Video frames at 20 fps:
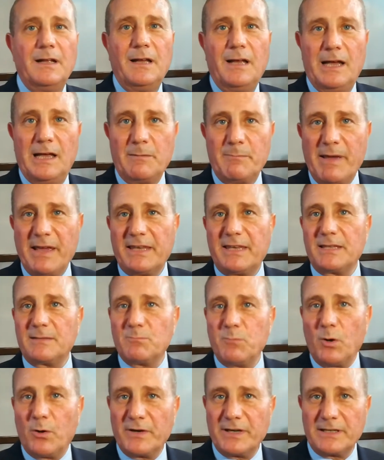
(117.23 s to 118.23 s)
and make it
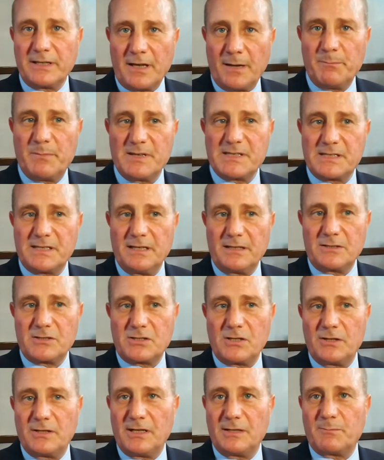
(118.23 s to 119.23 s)
more encompassing,
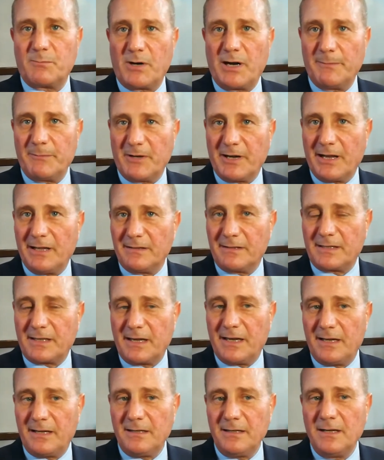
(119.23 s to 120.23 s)
so that primary
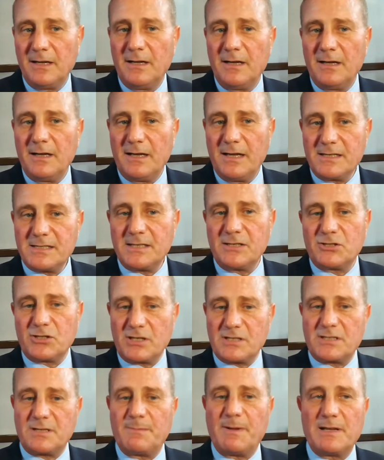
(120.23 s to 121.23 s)
healthcare isn't
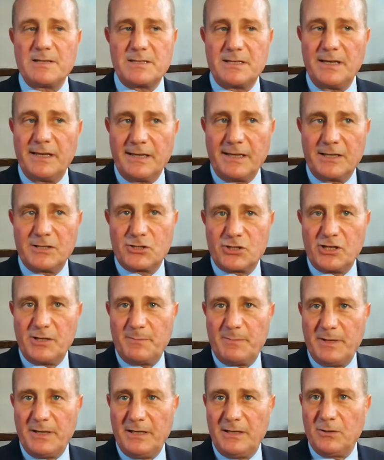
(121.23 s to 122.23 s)
just about seeing a
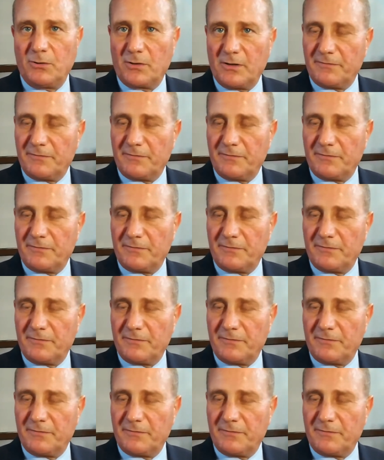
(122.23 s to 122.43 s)
GP or a